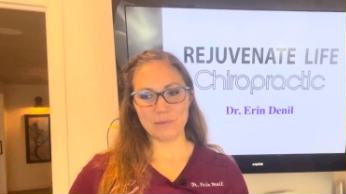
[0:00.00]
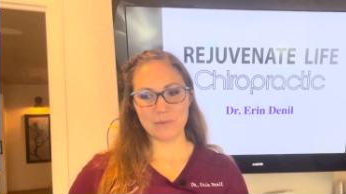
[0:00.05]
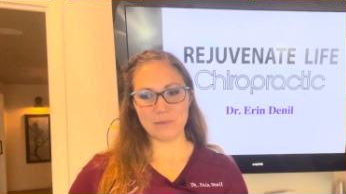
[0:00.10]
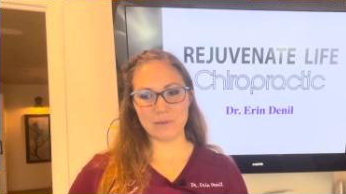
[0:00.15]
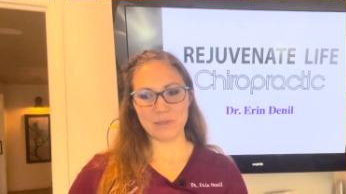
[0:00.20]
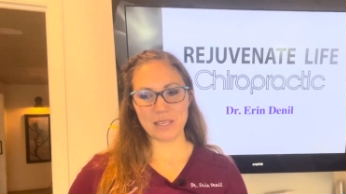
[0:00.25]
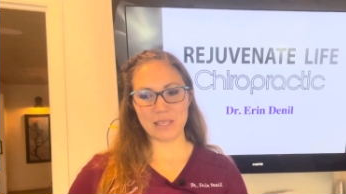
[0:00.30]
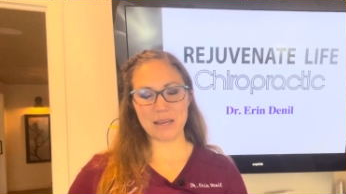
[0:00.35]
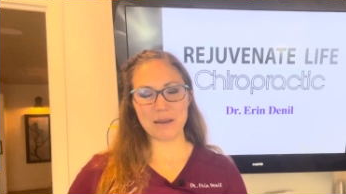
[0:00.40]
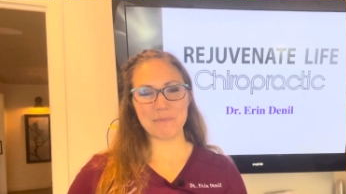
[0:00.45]

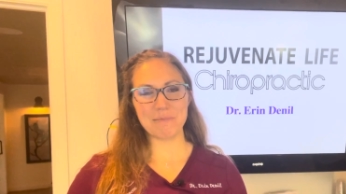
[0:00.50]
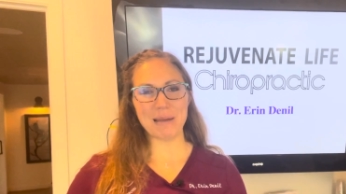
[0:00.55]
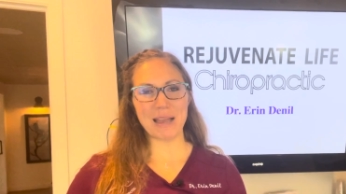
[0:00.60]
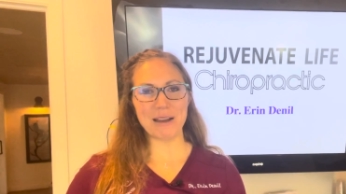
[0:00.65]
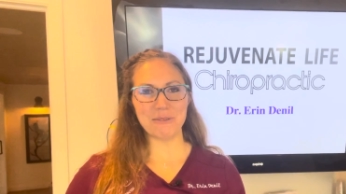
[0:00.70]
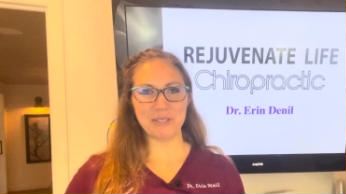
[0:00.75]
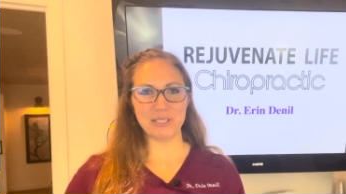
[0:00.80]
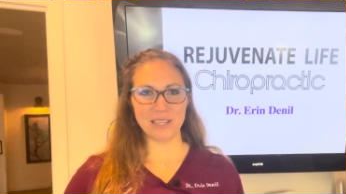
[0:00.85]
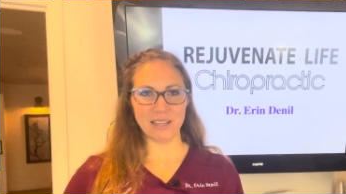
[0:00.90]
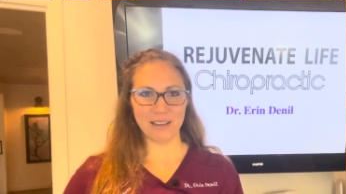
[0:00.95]
the
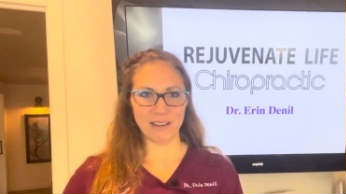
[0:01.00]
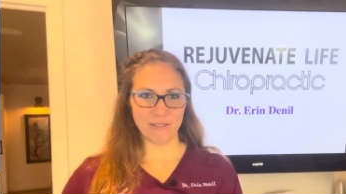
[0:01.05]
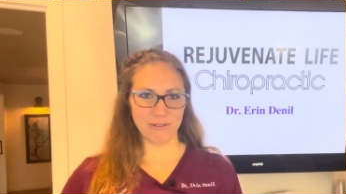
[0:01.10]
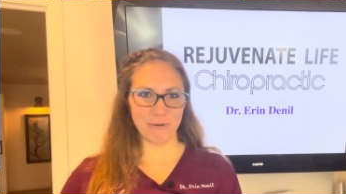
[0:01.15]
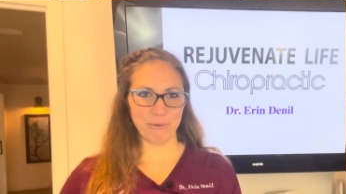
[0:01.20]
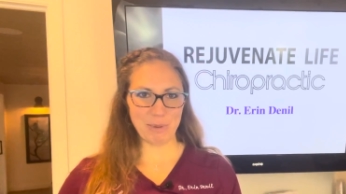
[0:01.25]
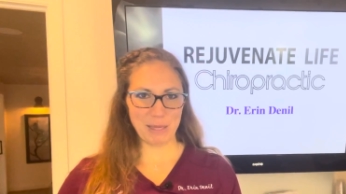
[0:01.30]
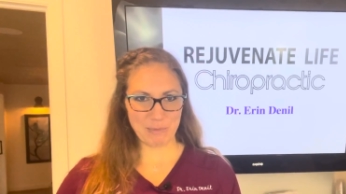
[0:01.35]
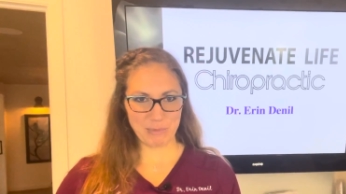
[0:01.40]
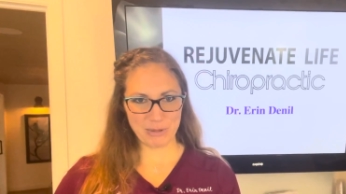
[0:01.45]
amount
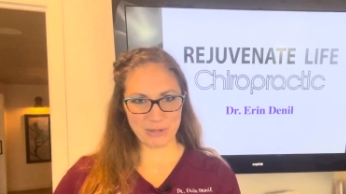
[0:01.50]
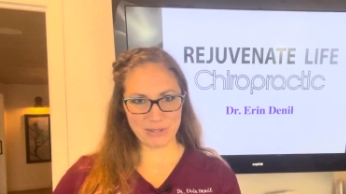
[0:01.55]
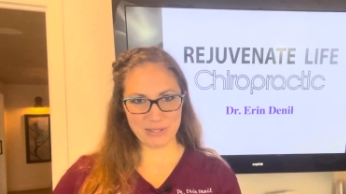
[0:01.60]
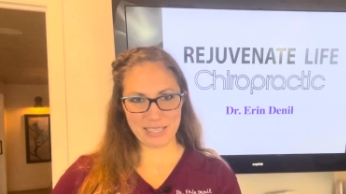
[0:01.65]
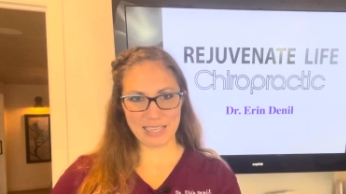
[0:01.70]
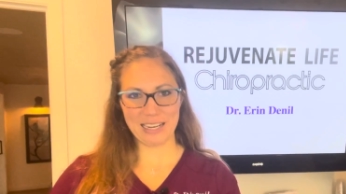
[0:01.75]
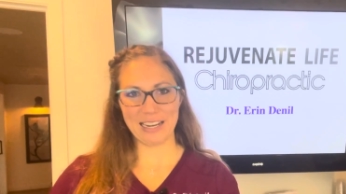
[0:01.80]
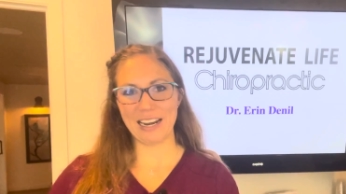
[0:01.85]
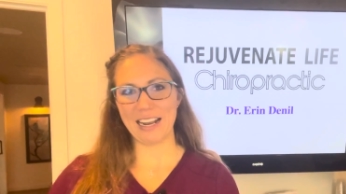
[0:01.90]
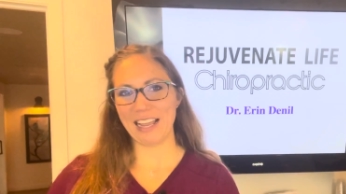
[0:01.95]
of people
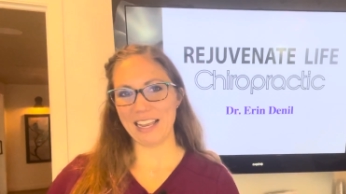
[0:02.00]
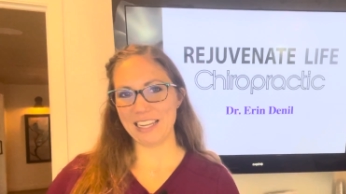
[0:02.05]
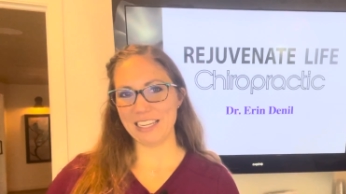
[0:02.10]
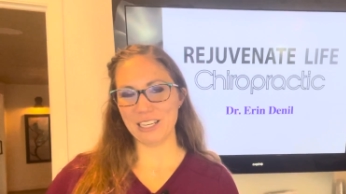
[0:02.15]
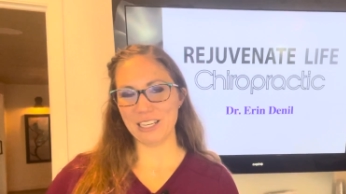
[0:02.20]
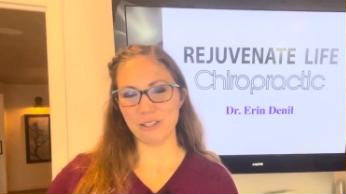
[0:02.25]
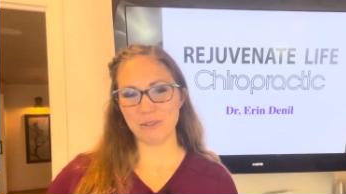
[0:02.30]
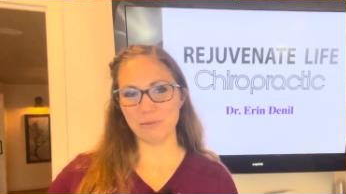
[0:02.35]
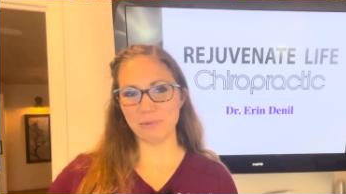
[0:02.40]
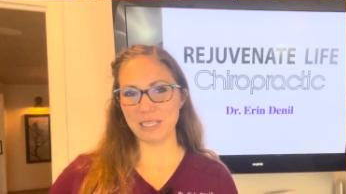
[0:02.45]
that I
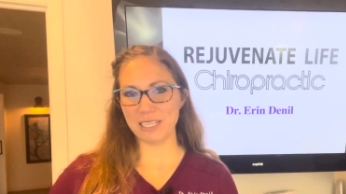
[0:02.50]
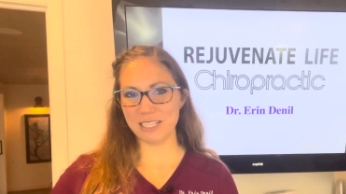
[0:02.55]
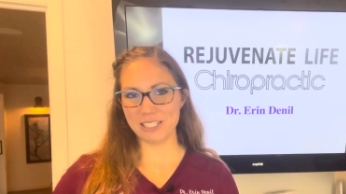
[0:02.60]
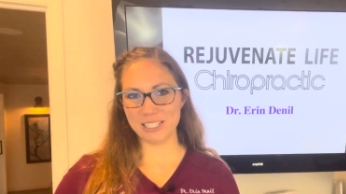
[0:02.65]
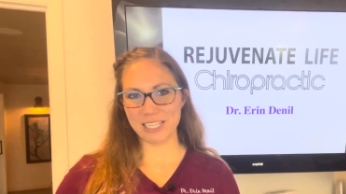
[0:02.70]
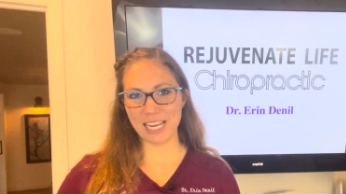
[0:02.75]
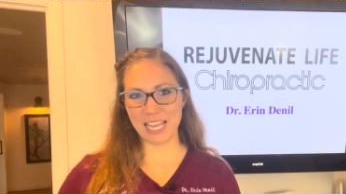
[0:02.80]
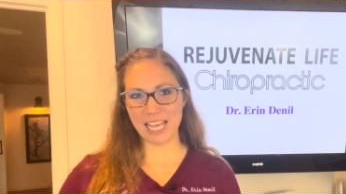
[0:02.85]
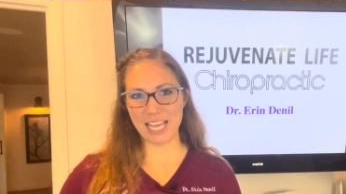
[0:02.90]
can reach